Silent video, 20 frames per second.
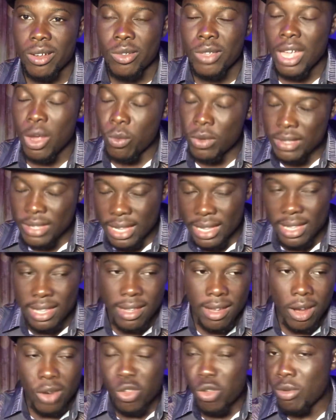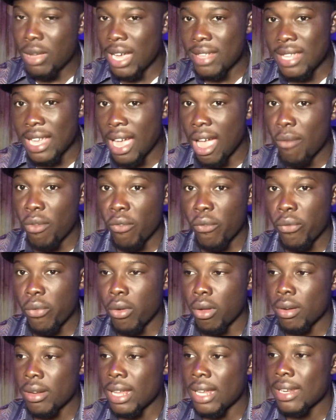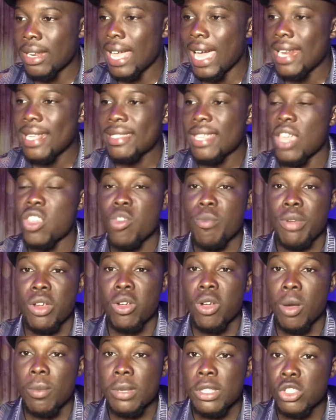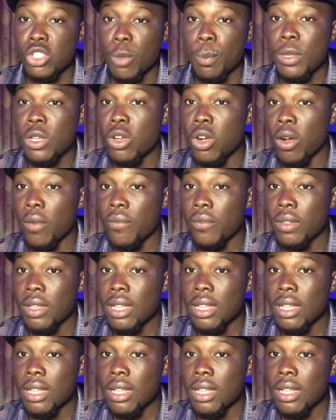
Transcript: you're with a girl, you guys are having fun. Then anytime you bring up the topic of